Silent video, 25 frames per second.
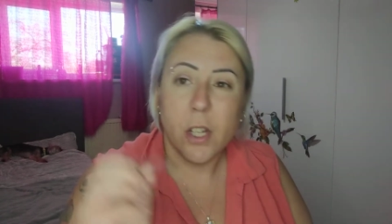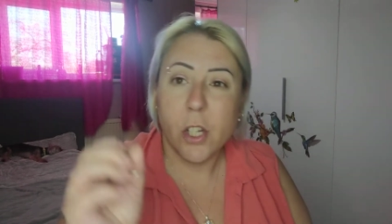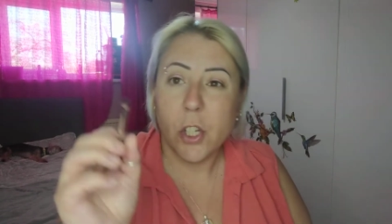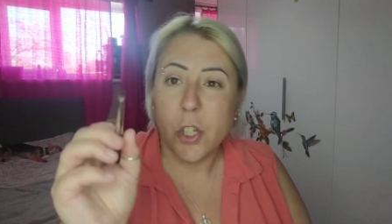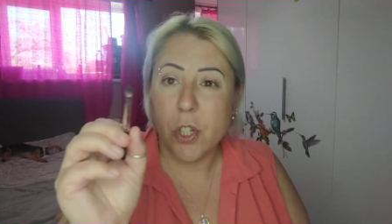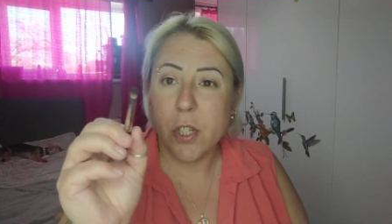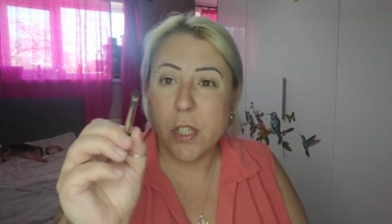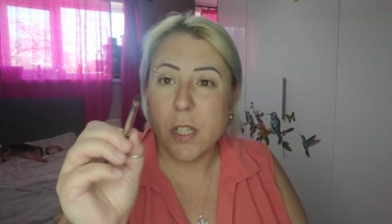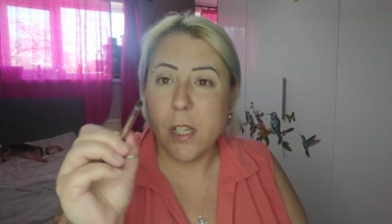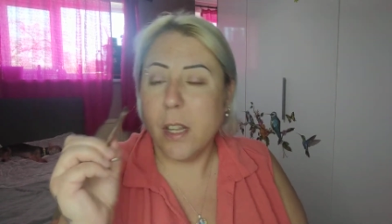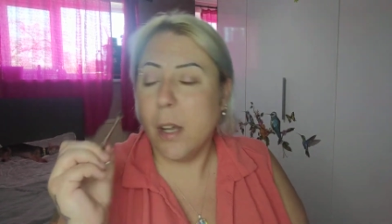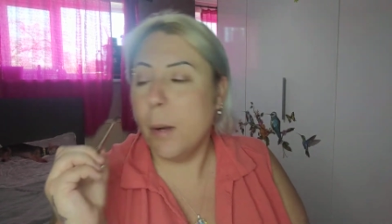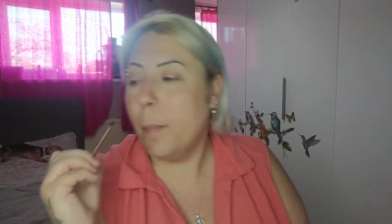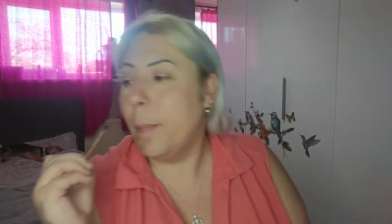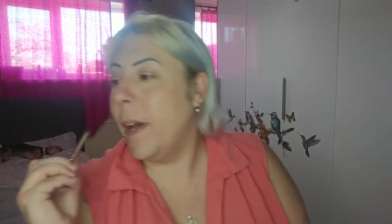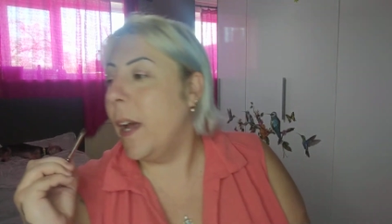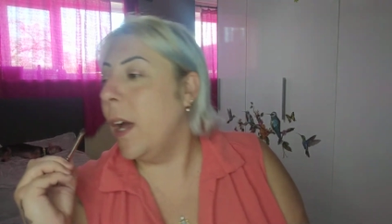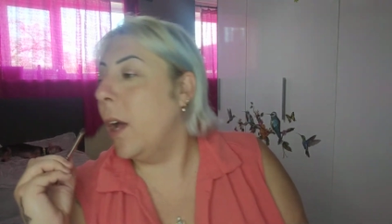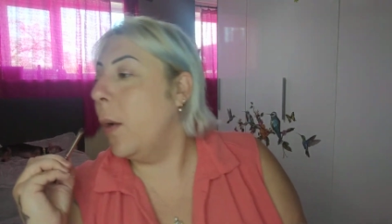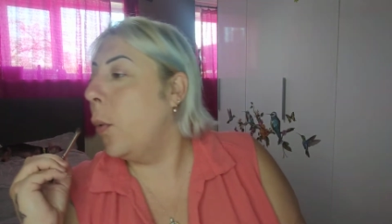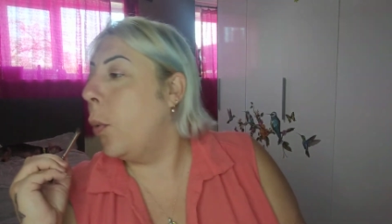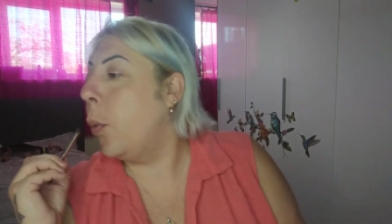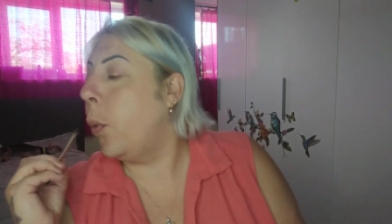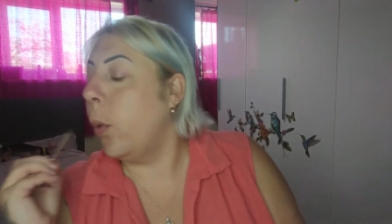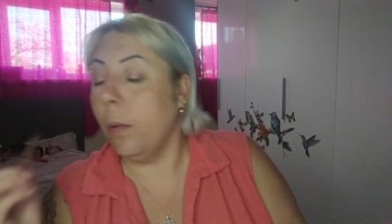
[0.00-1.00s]
just a little
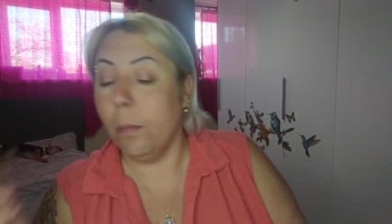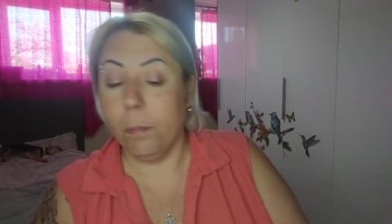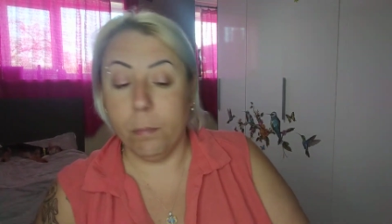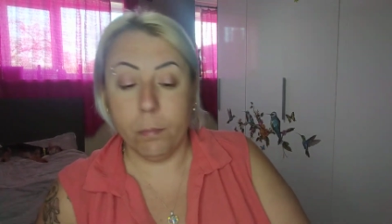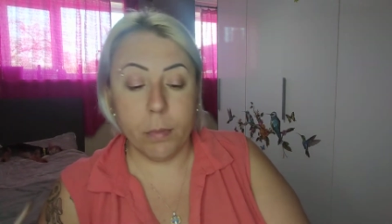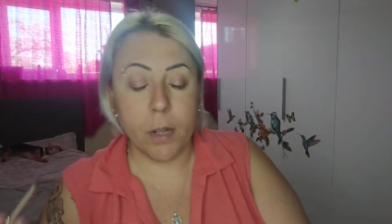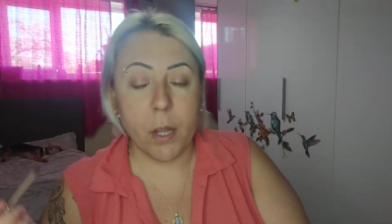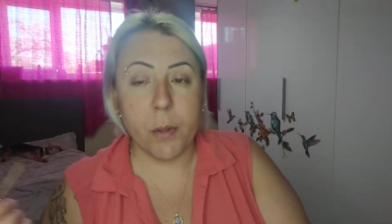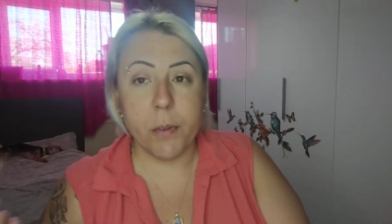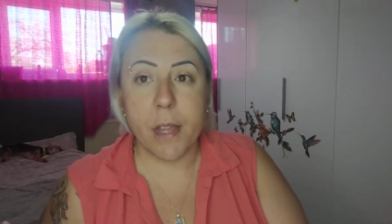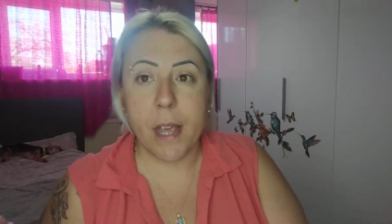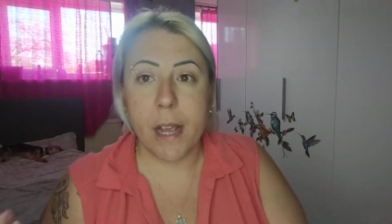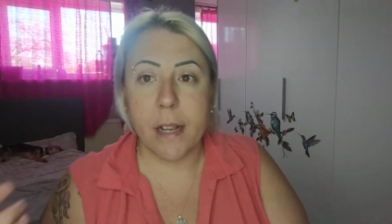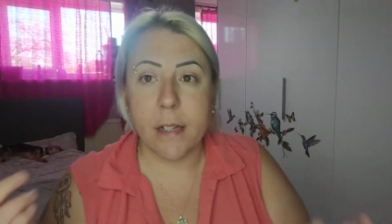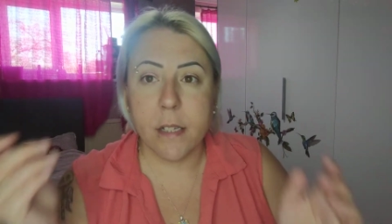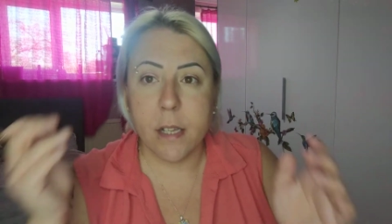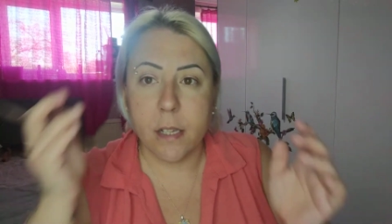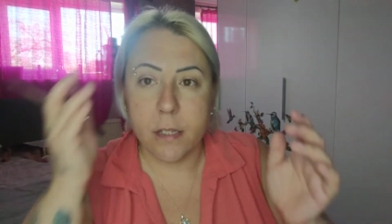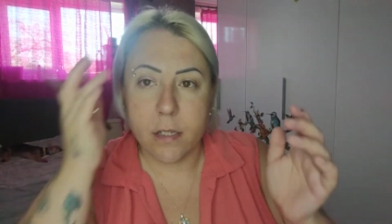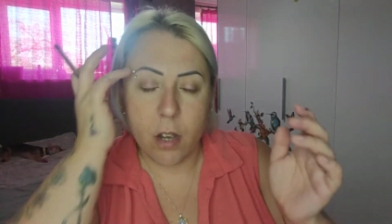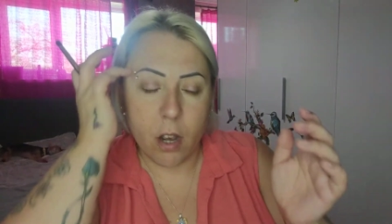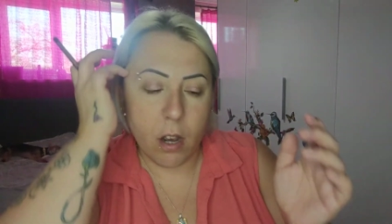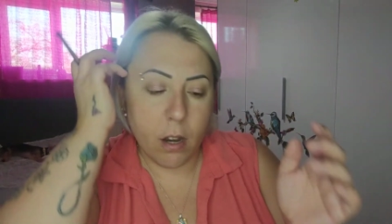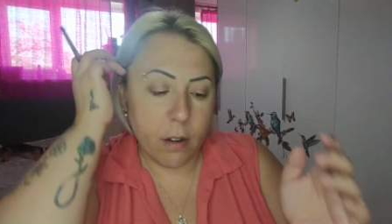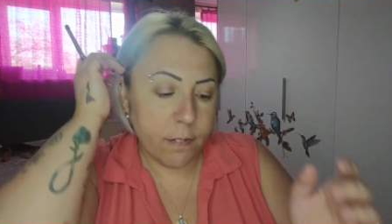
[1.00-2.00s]
bit, blow the
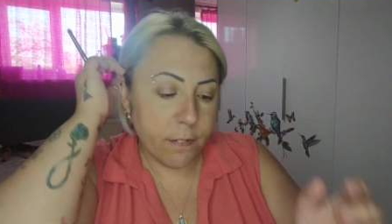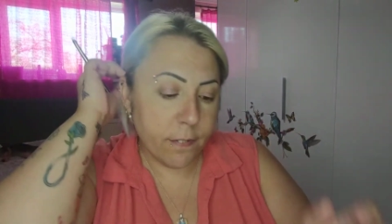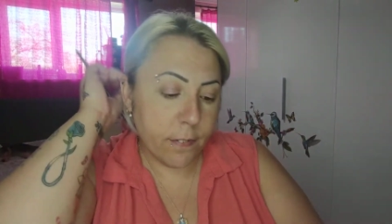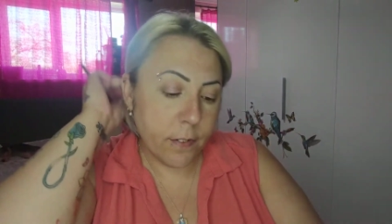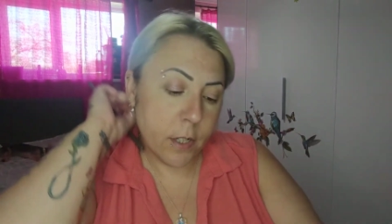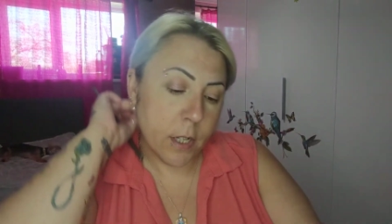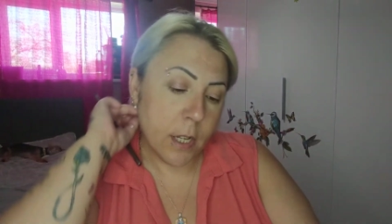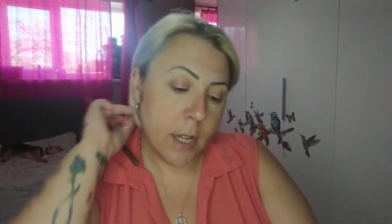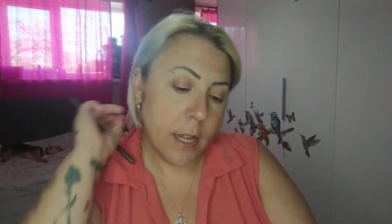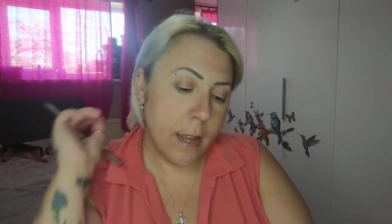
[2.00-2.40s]
excess off,